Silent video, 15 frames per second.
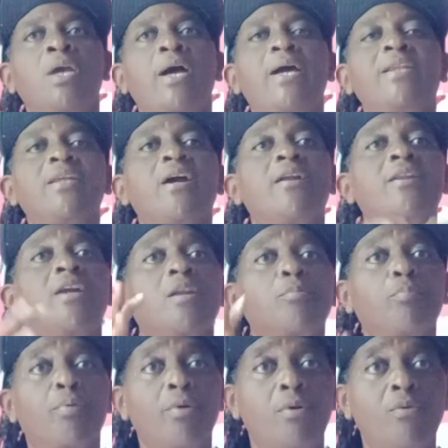And they are
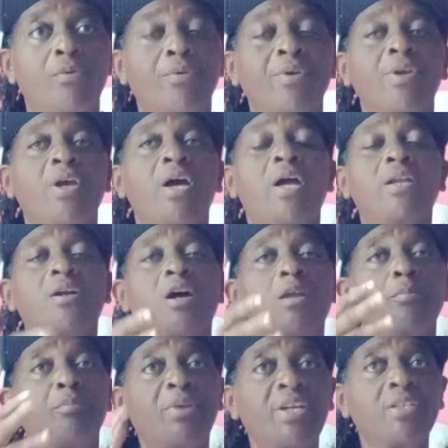not proud. And
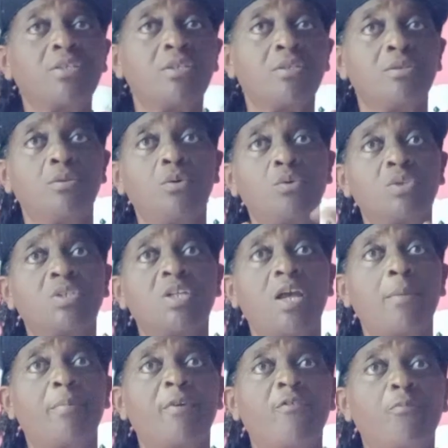God bless those
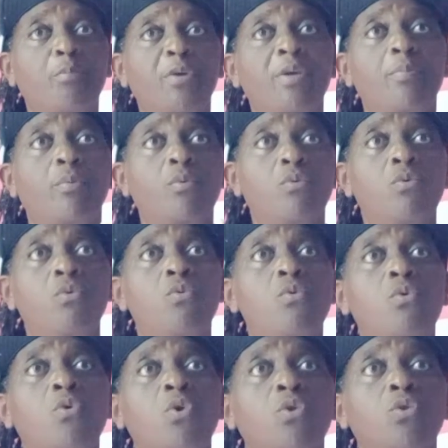type of people
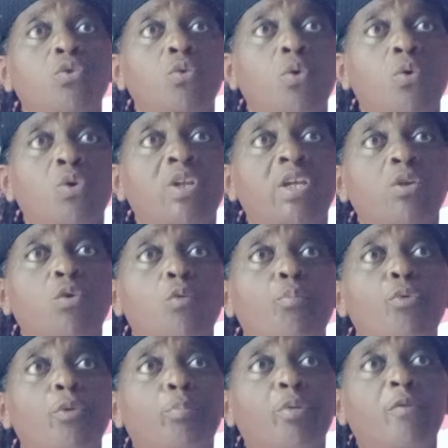who do, they don't
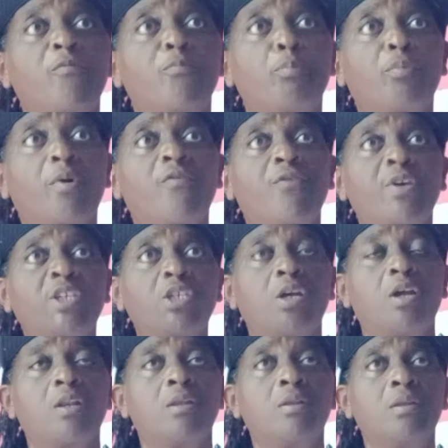put prof
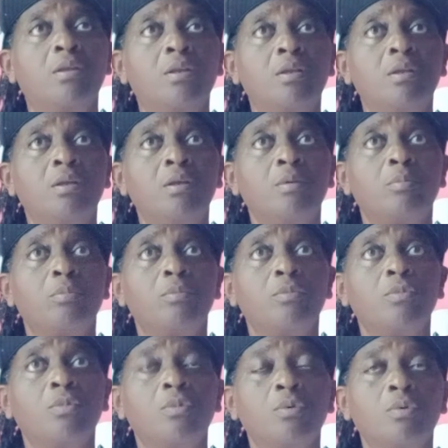profession,
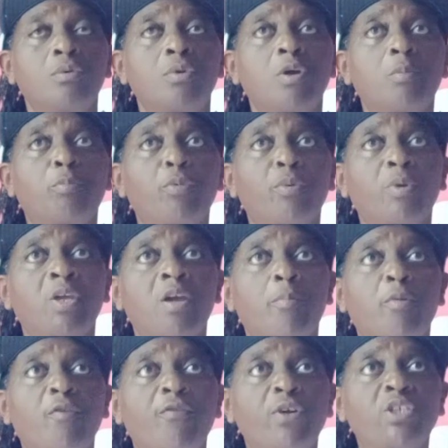their, their
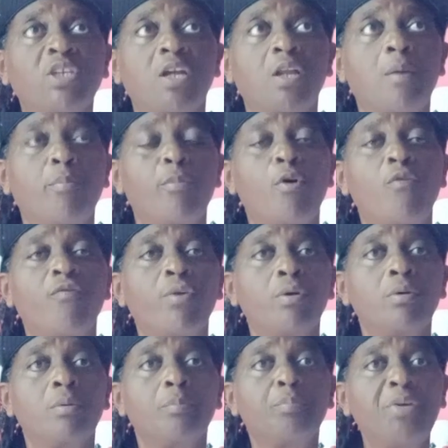profession above
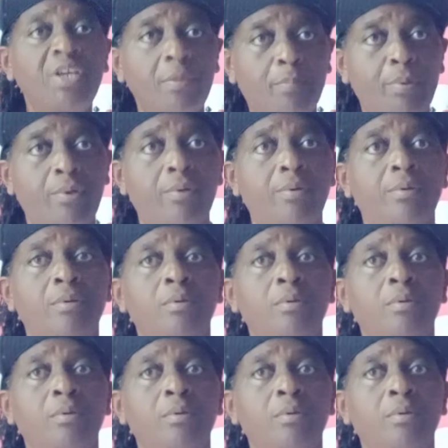people.